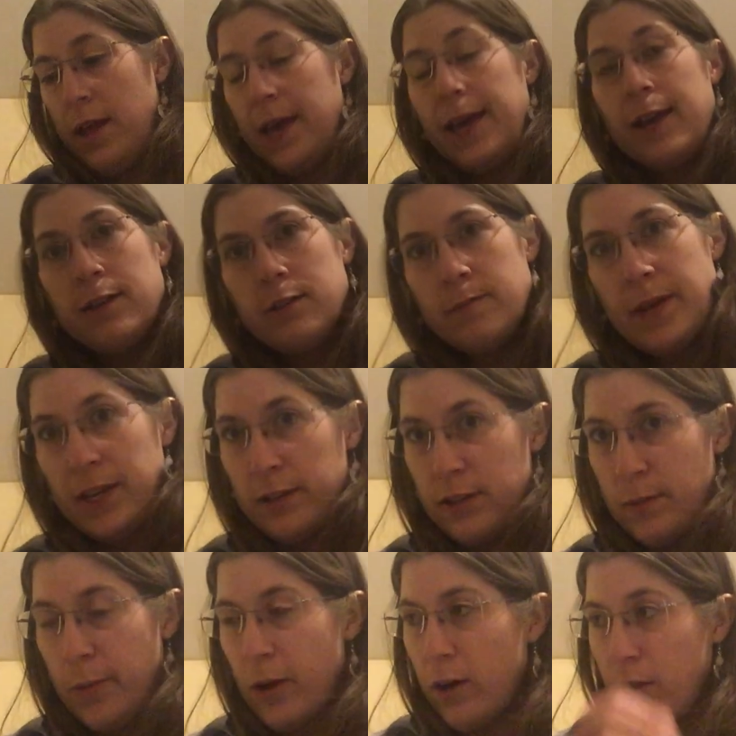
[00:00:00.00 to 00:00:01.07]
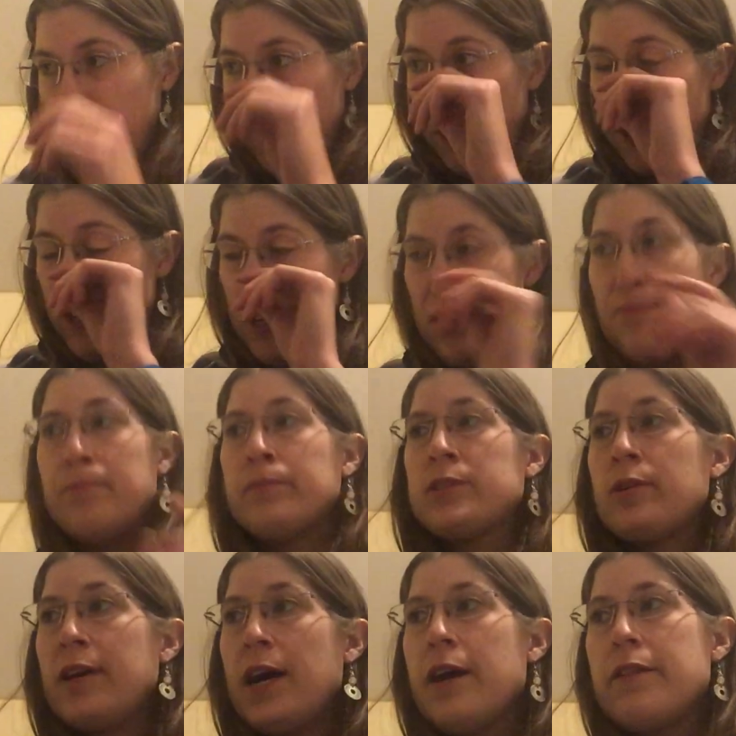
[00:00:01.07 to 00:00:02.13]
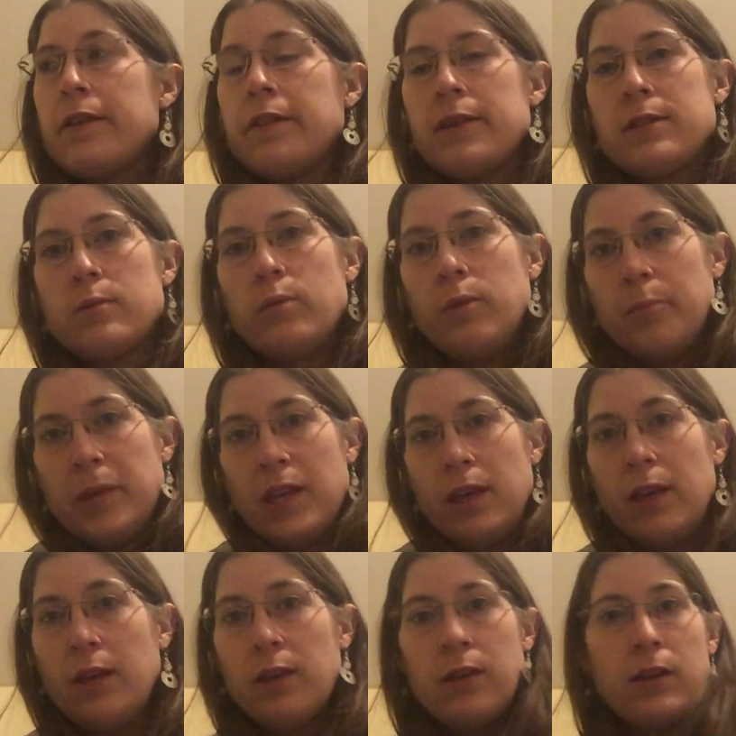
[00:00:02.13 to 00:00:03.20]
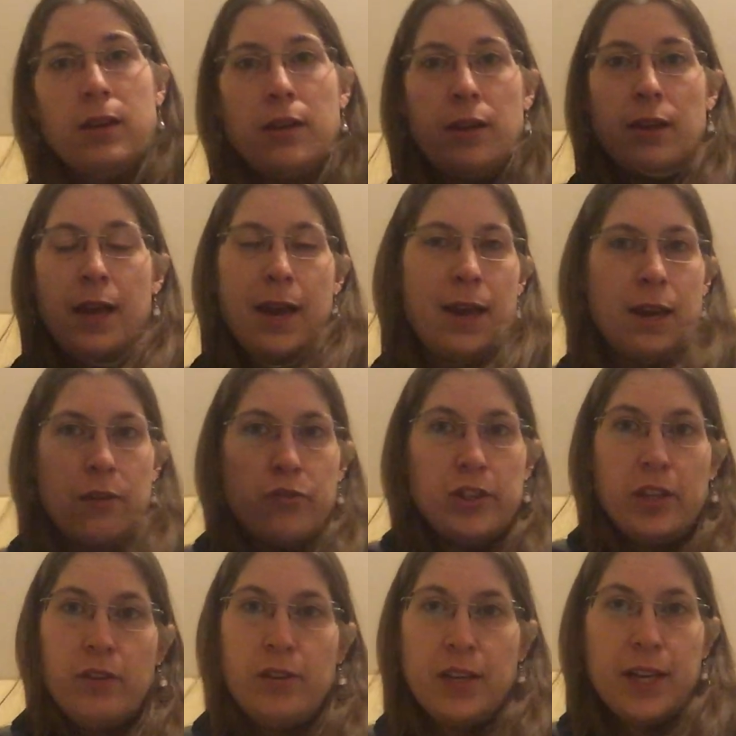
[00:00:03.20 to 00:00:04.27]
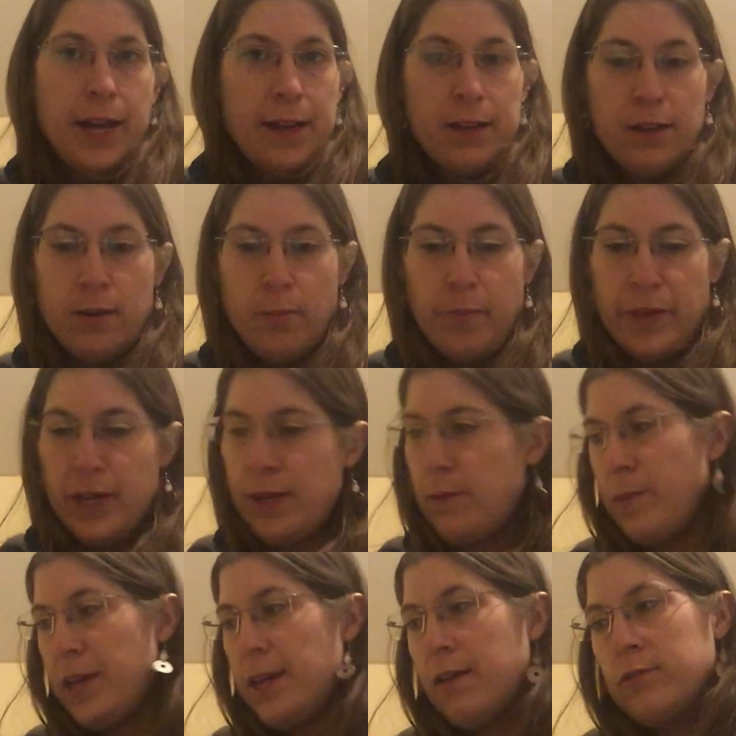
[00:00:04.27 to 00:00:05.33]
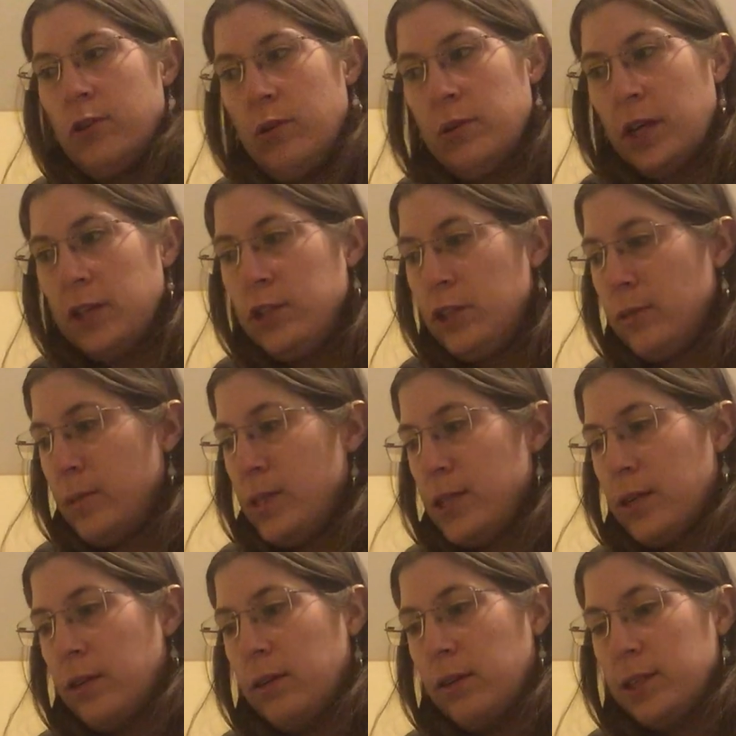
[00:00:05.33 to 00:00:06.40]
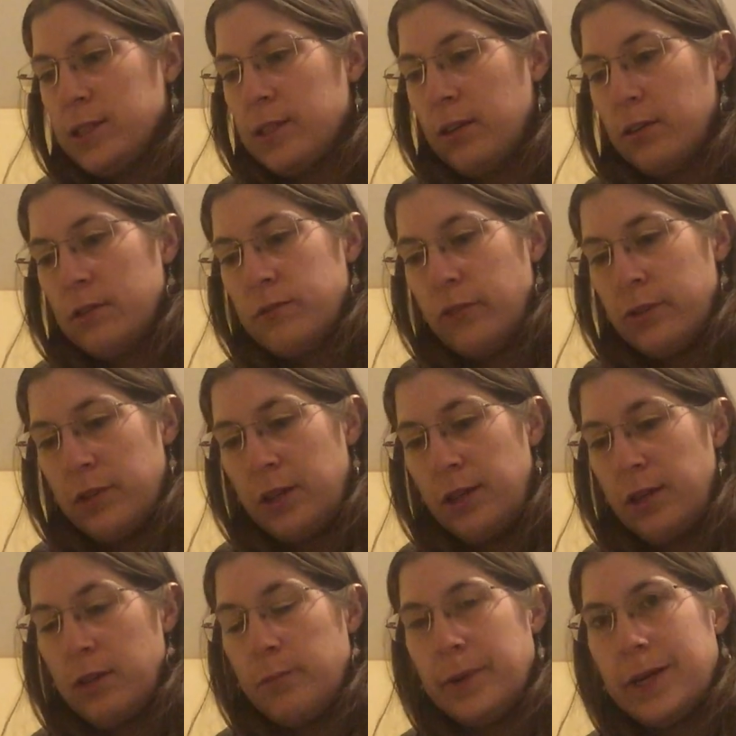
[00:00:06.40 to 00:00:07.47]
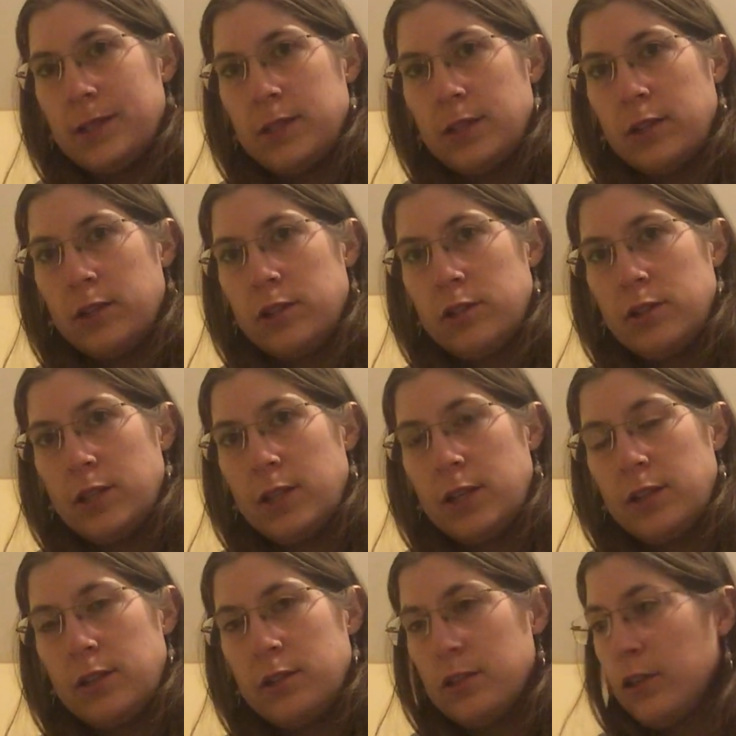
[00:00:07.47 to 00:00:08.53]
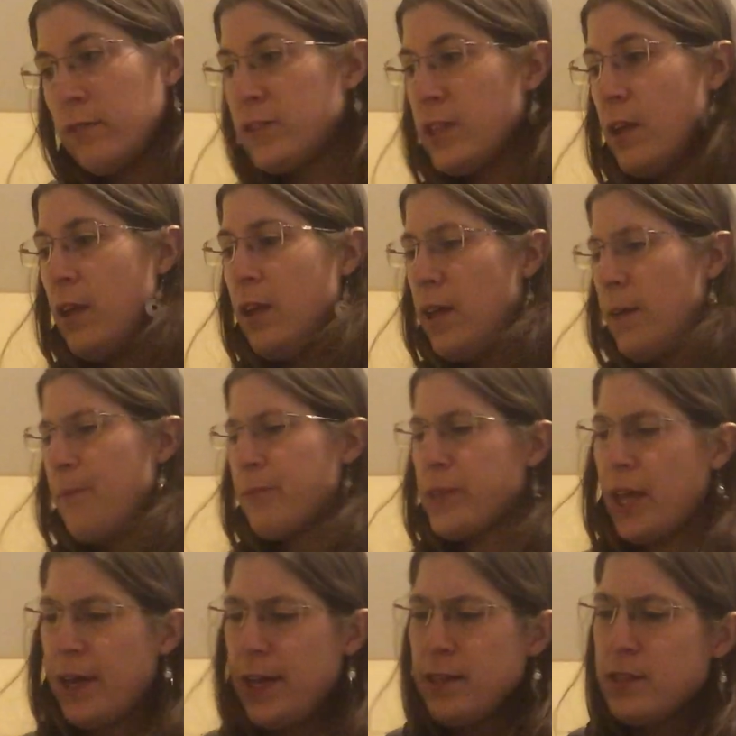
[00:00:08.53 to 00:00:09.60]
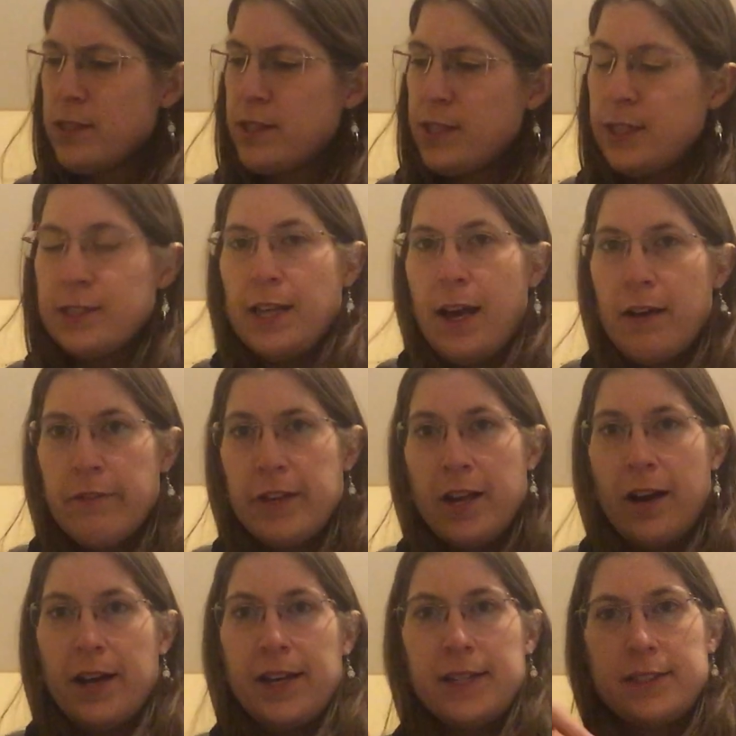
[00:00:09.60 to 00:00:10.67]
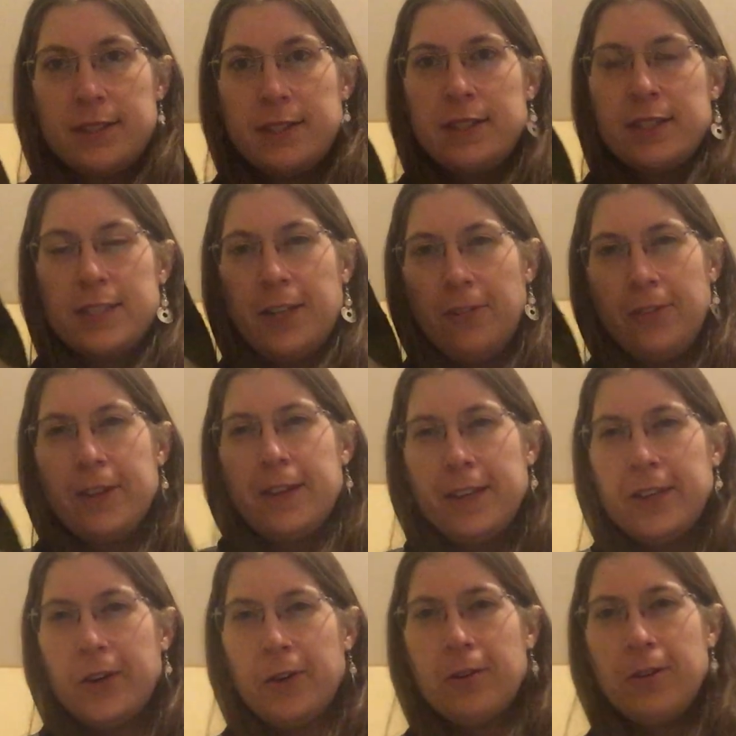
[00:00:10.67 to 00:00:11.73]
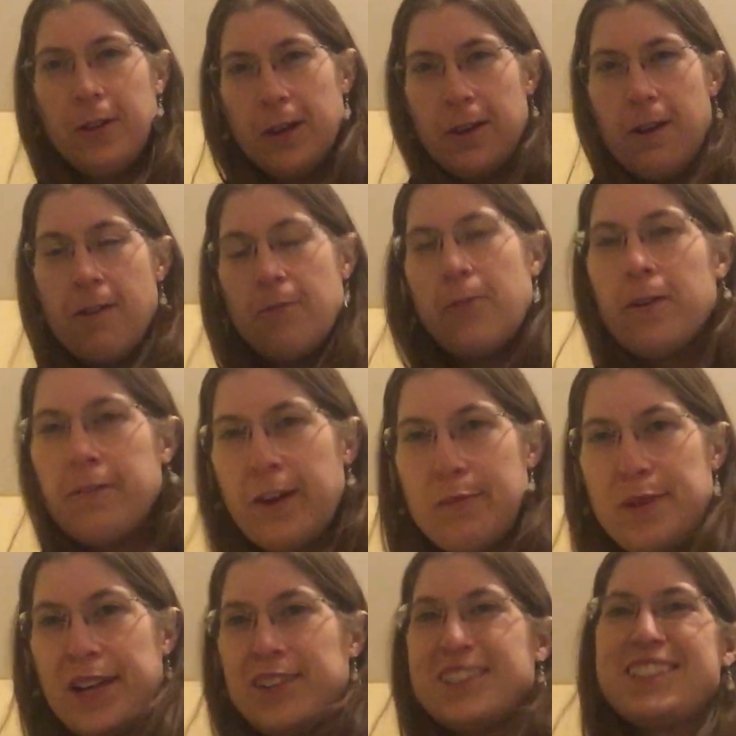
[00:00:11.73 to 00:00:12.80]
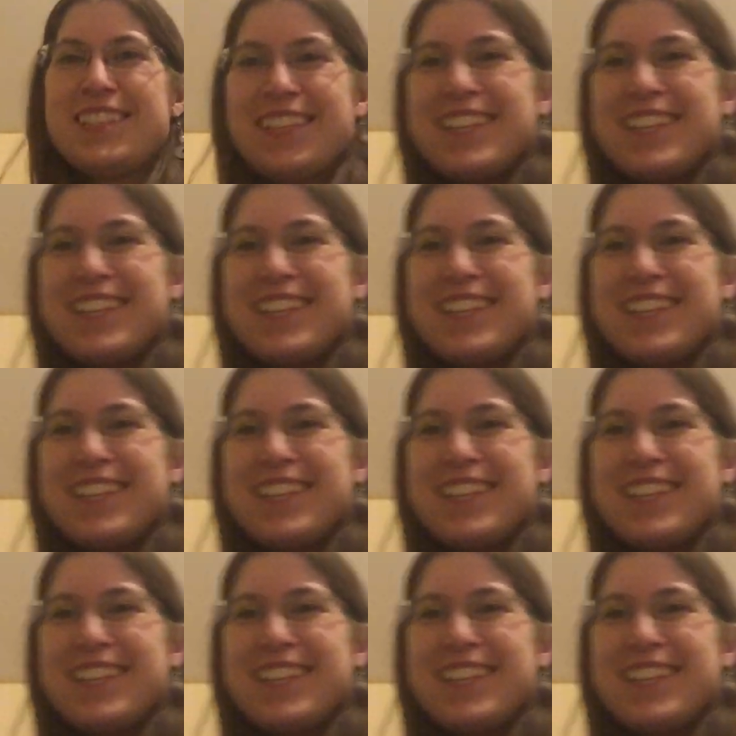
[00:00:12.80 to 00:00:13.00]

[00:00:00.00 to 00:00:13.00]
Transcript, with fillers: handmade in Nepal um, so yeah I think this will be a really unique item that I might have to hold on to until it sells for the the price that it that it deserves it's it's a heavy guy it's, it's definitely you know four or five pounds.